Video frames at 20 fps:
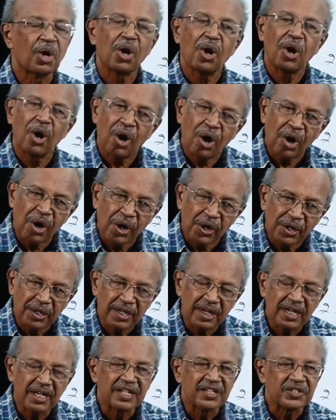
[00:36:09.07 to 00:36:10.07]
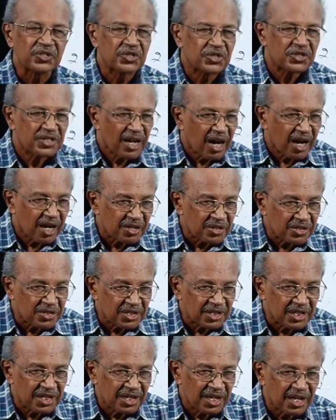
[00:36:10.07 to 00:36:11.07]
or
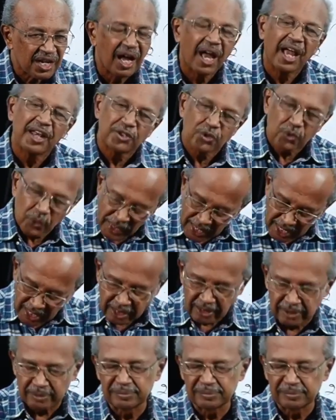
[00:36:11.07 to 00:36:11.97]
started at will.